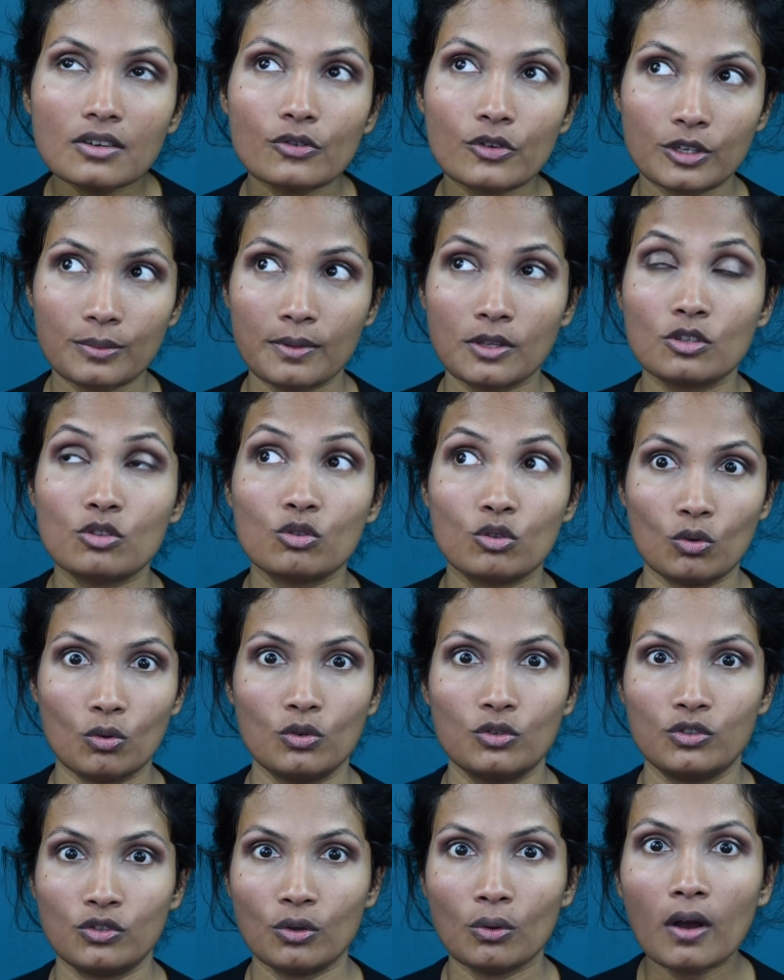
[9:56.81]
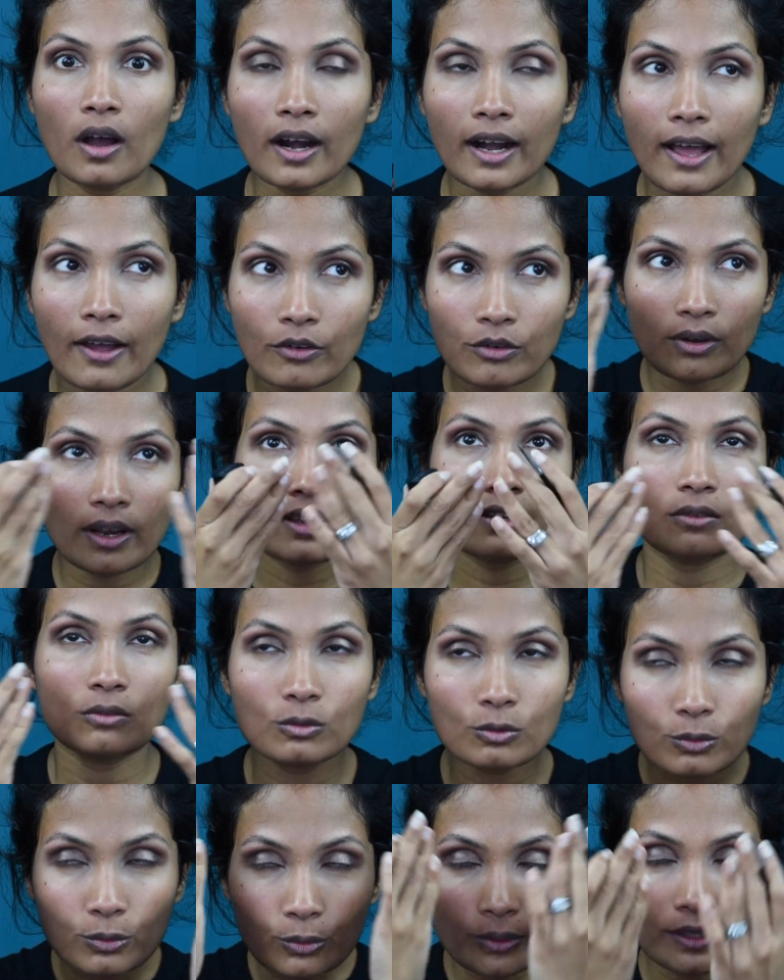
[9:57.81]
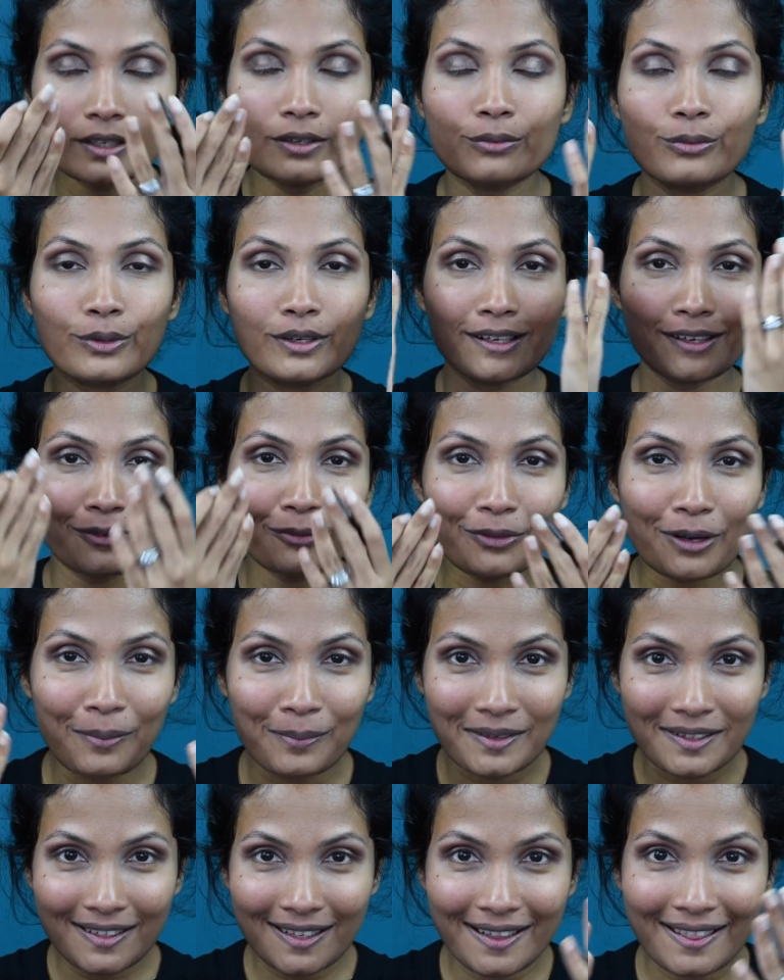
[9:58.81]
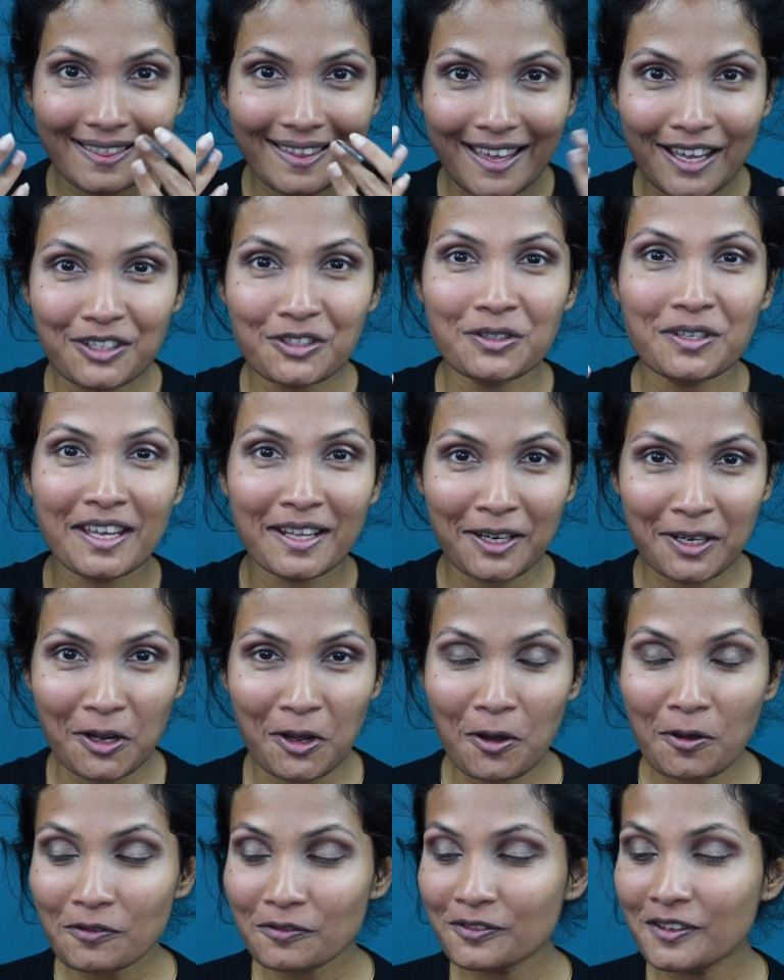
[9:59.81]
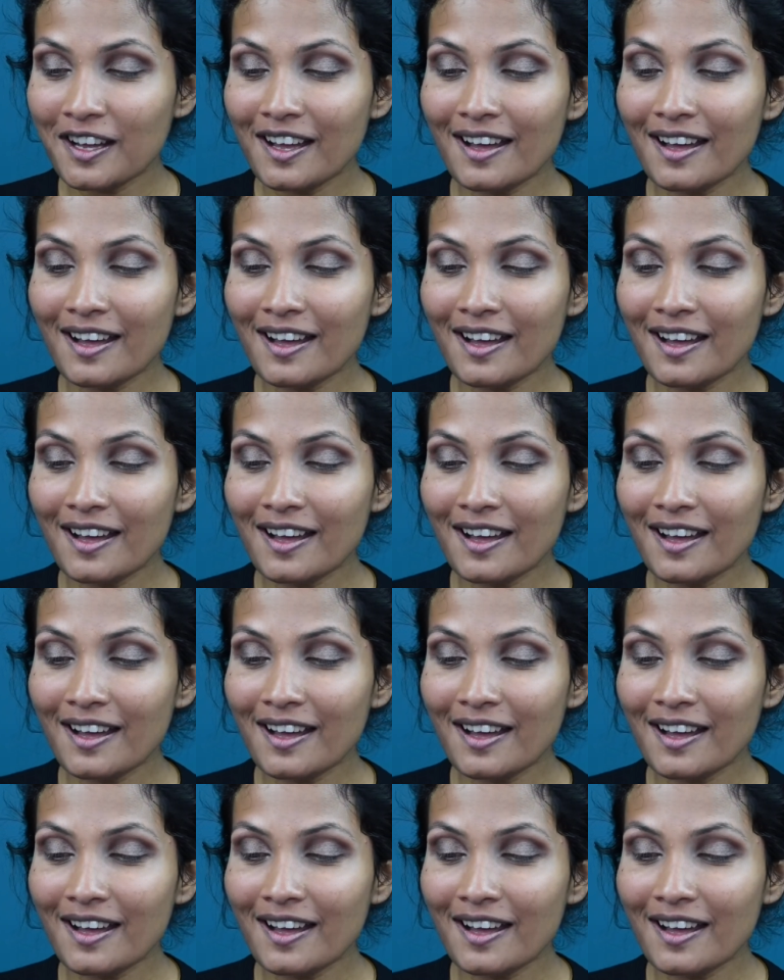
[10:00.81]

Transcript: Trust me, it's so hard. I have to like really rub it in there to get it off.